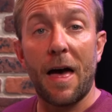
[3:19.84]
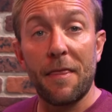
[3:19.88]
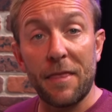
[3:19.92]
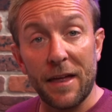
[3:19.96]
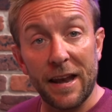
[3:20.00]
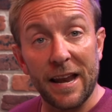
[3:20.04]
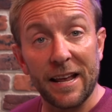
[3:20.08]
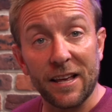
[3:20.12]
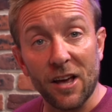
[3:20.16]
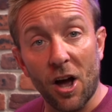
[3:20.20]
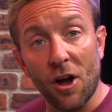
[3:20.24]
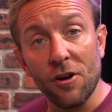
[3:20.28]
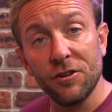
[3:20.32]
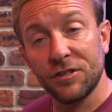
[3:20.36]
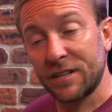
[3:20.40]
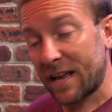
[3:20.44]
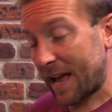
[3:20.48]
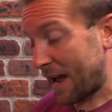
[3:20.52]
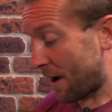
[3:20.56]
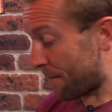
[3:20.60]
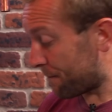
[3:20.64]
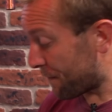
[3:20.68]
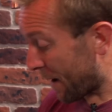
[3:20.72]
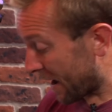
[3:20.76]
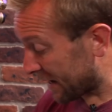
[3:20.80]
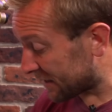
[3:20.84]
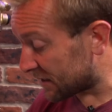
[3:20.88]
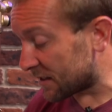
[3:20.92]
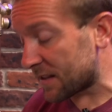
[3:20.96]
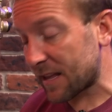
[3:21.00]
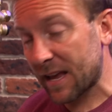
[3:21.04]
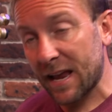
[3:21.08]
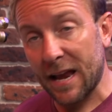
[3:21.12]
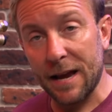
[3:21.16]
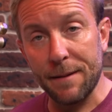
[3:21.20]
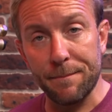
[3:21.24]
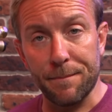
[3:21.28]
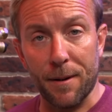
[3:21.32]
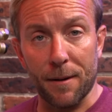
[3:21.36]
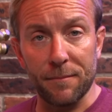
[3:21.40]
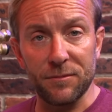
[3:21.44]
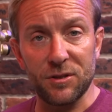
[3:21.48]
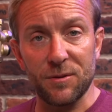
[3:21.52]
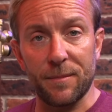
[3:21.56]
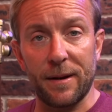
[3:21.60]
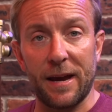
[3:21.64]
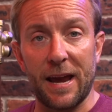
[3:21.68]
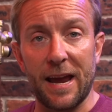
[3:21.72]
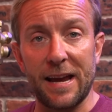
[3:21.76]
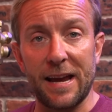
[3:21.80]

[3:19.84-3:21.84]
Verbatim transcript: And then it goes out back to the heat pump to be